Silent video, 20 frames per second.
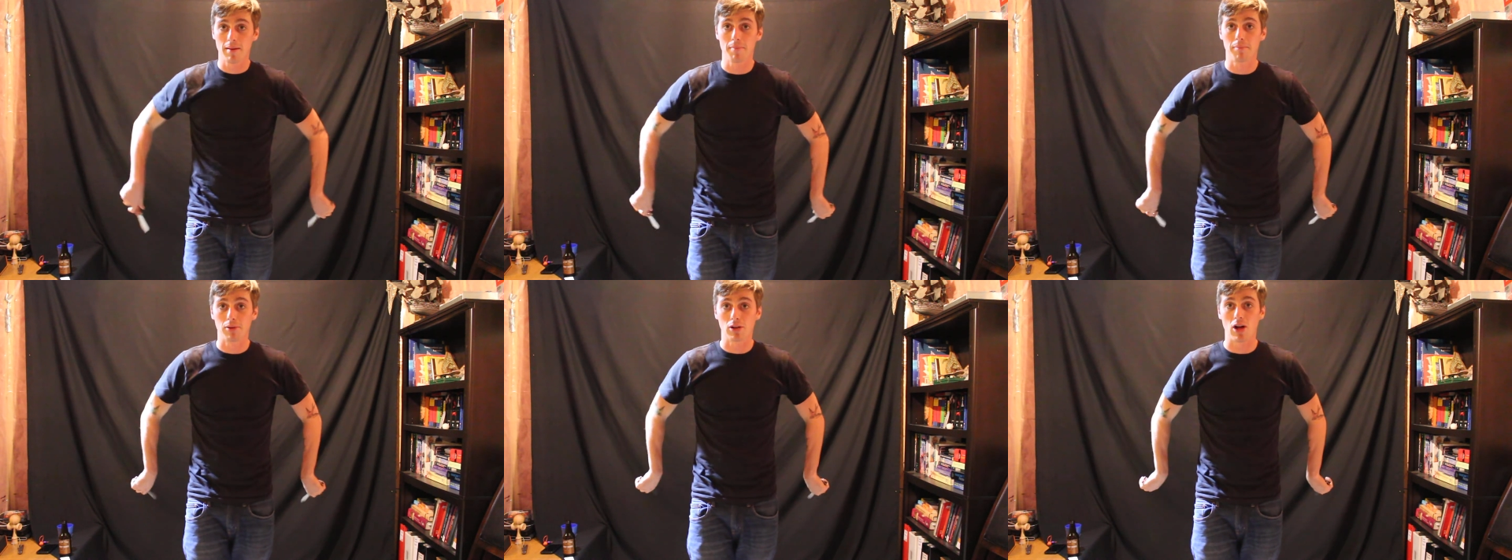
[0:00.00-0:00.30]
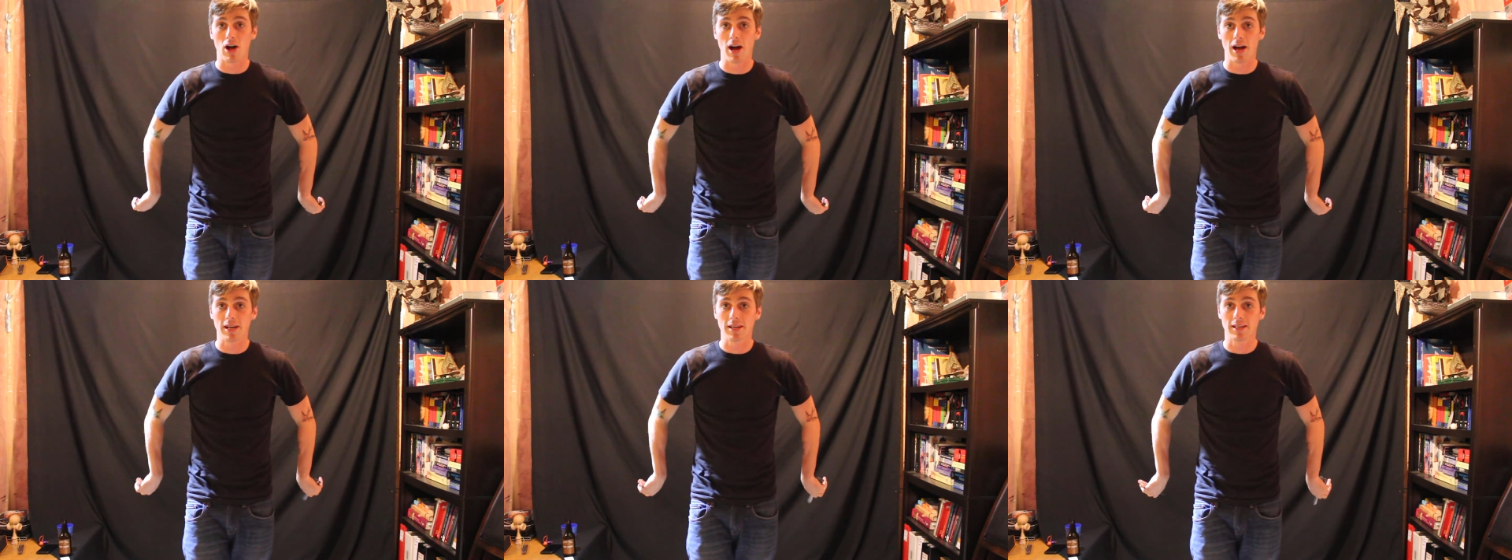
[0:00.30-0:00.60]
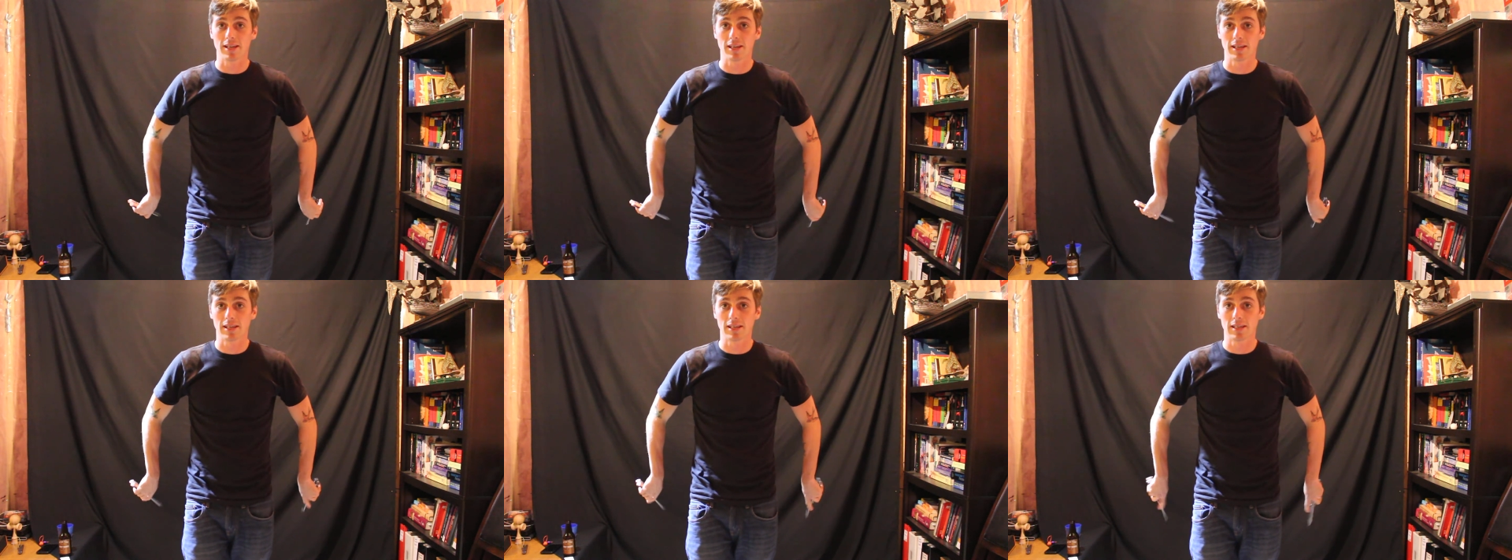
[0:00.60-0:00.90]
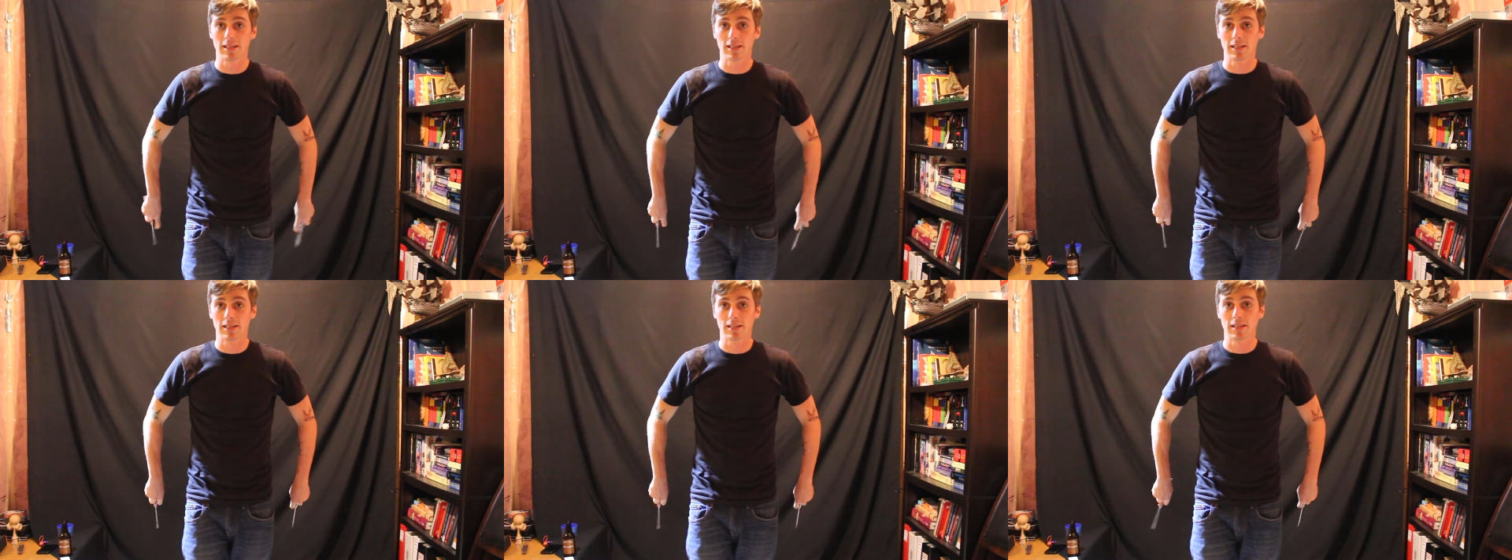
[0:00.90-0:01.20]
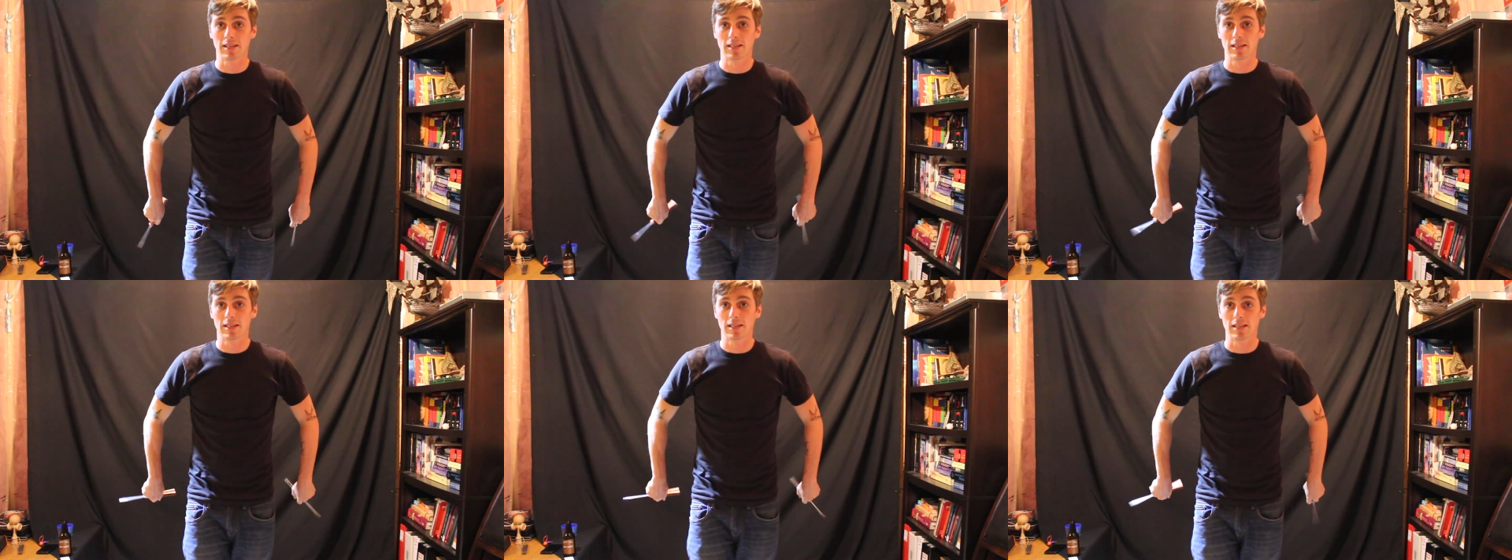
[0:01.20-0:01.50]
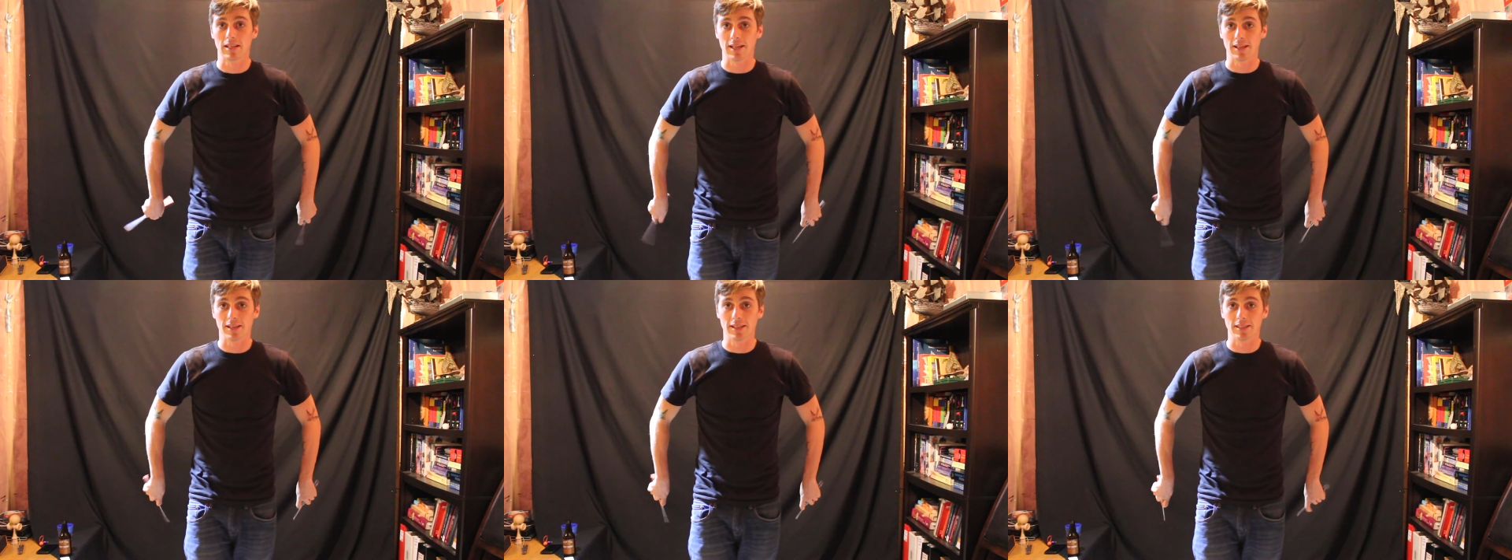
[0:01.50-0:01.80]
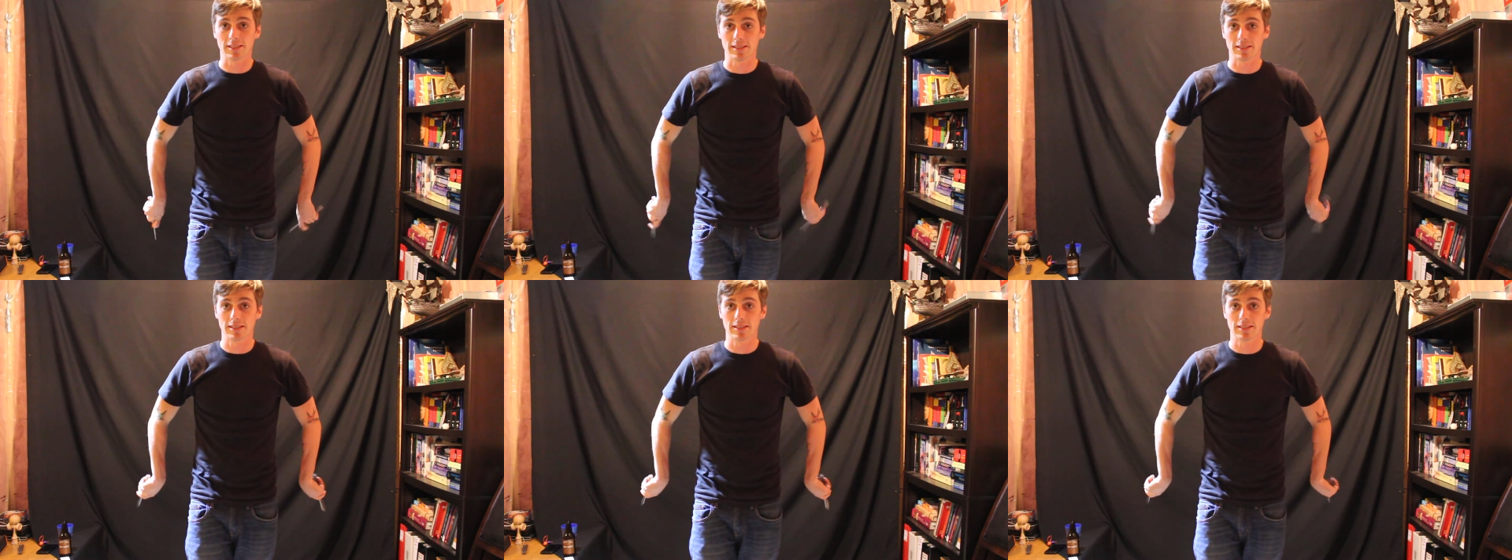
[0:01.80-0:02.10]
blind like
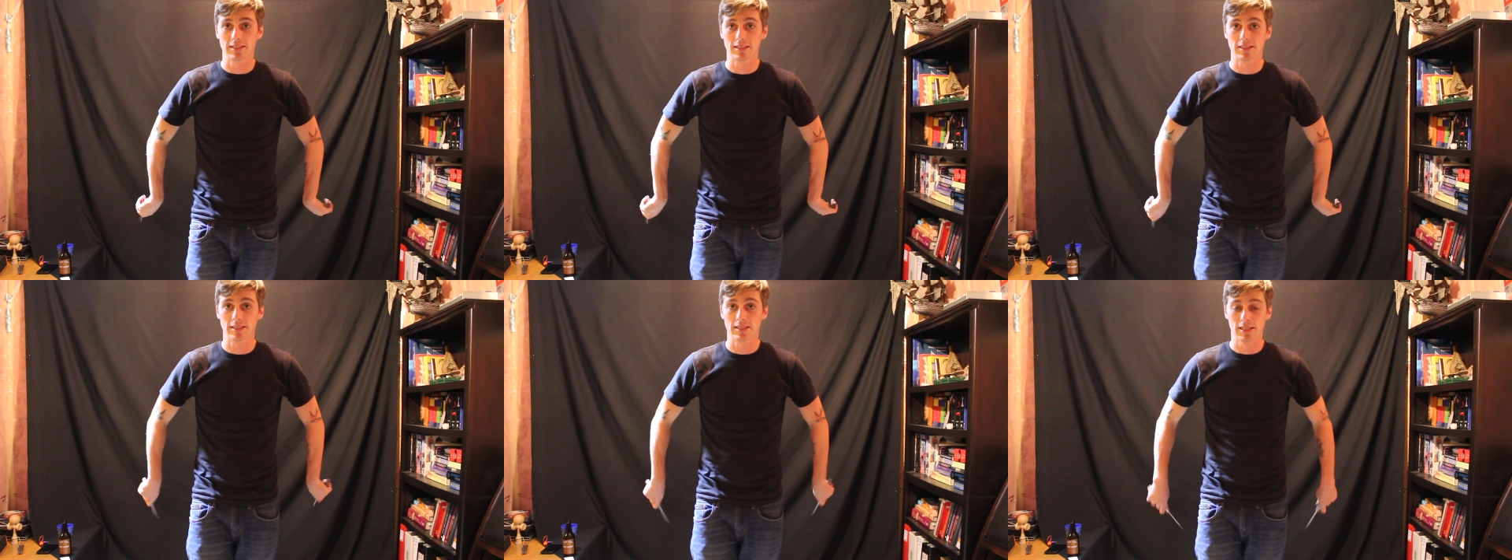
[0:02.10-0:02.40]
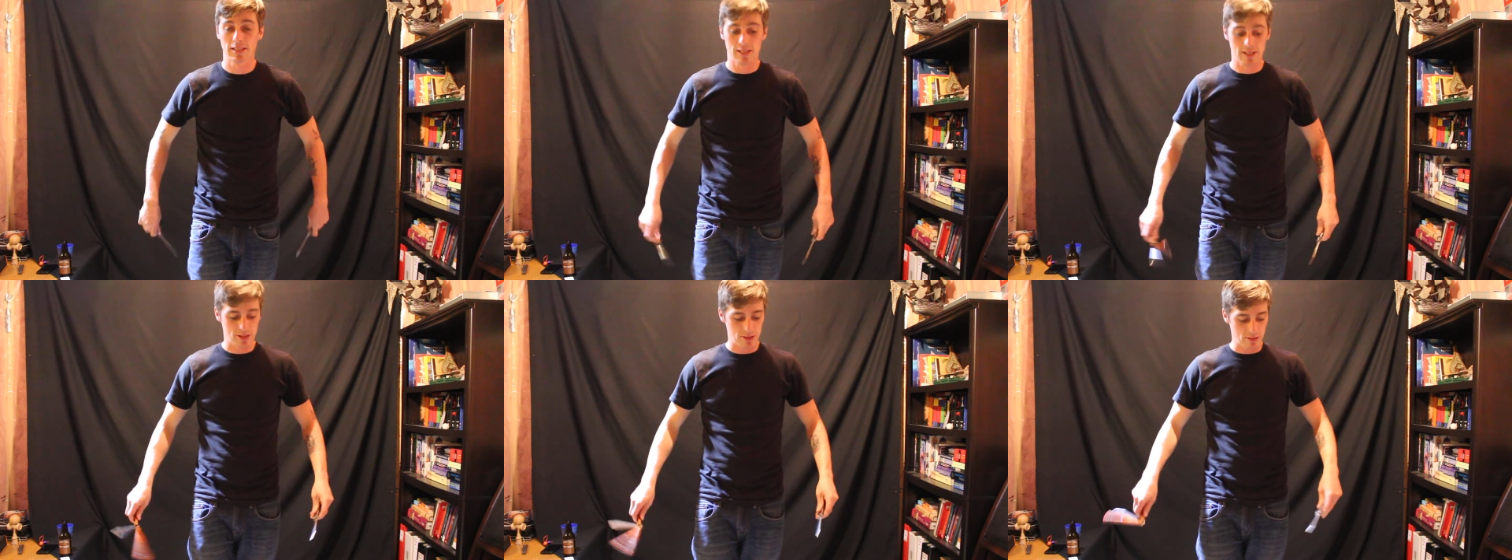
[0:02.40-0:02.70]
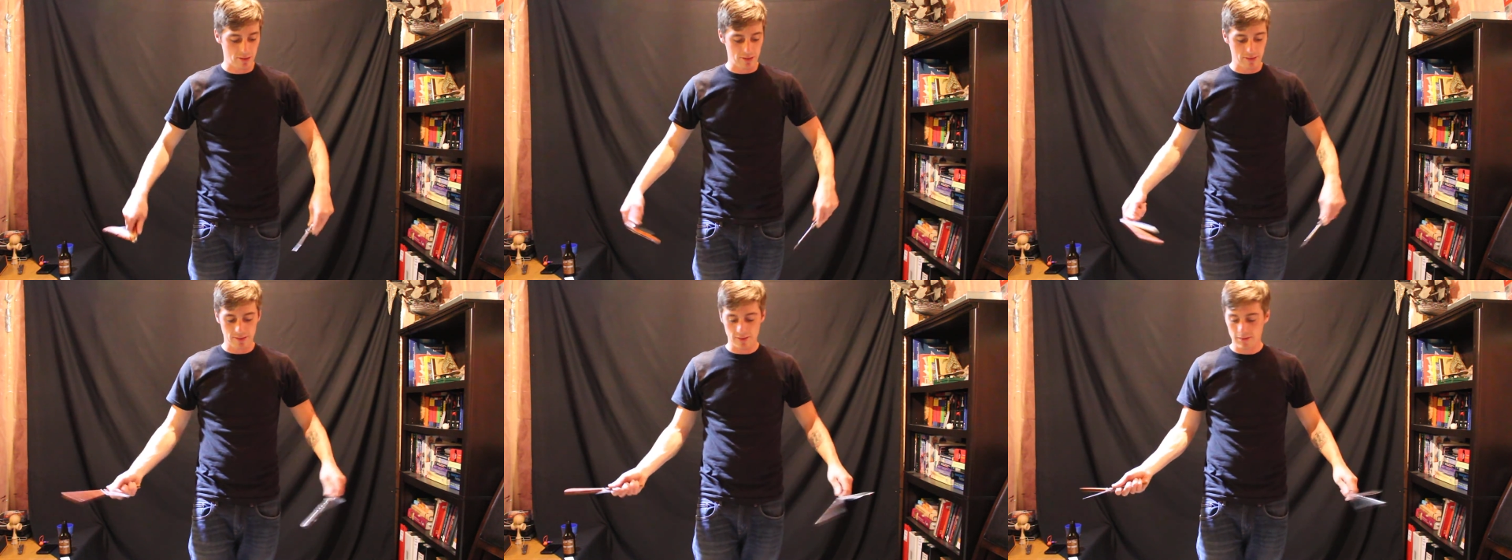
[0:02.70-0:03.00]
this. So